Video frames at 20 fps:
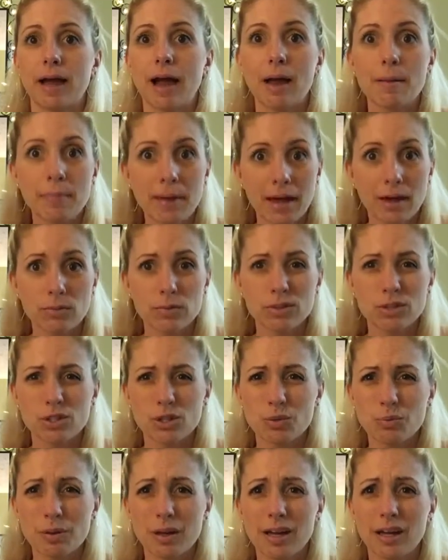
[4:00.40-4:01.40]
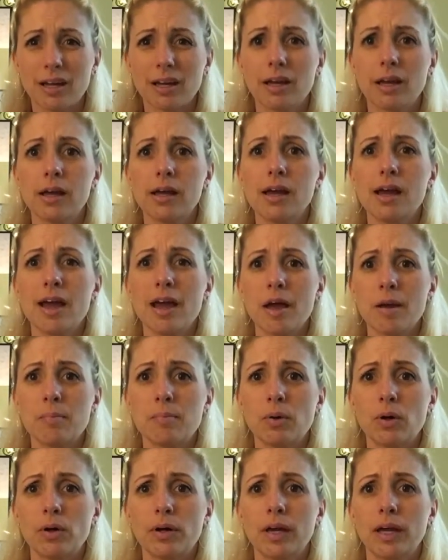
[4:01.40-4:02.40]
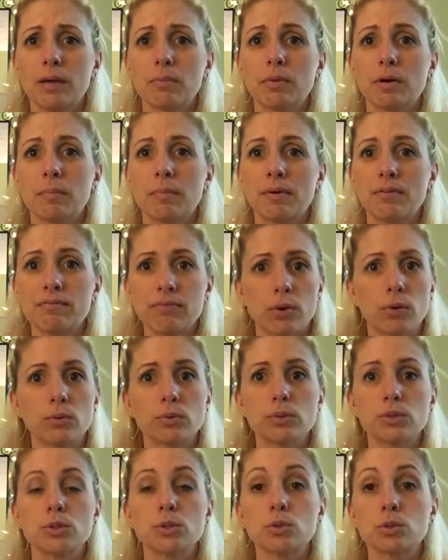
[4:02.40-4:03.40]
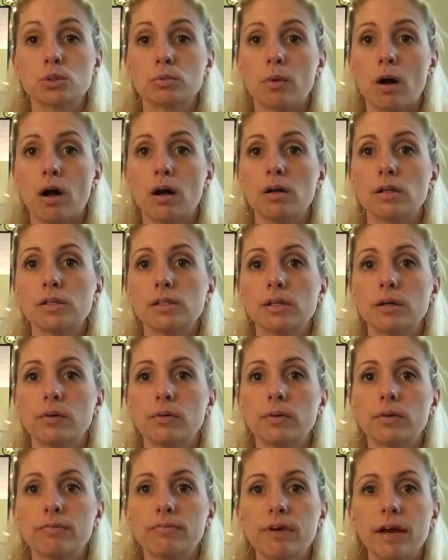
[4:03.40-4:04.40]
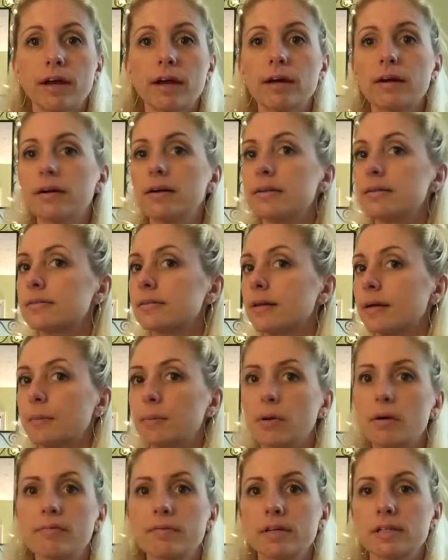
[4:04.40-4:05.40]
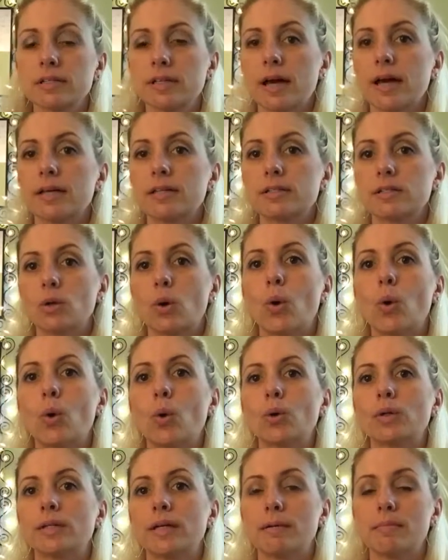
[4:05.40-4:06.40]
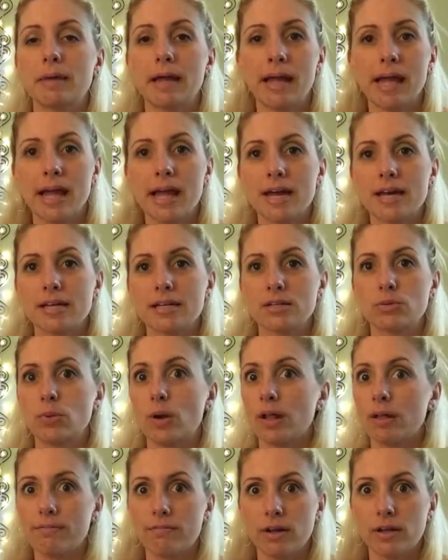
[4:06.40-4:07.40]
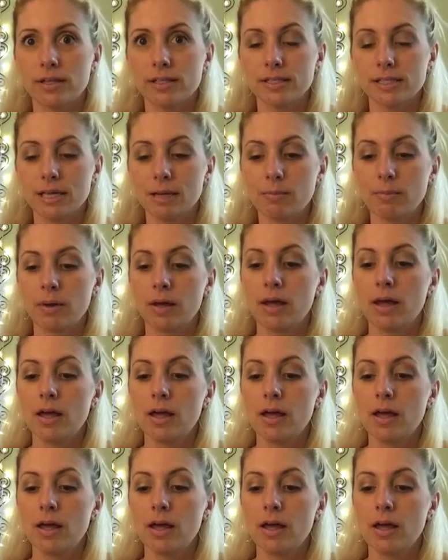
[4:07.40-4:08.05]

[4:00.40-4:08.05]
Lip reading: my iPad was too big and bulky, but my phone was too small. So the Fire is like perfect size to hold in my hand while I fall asleep.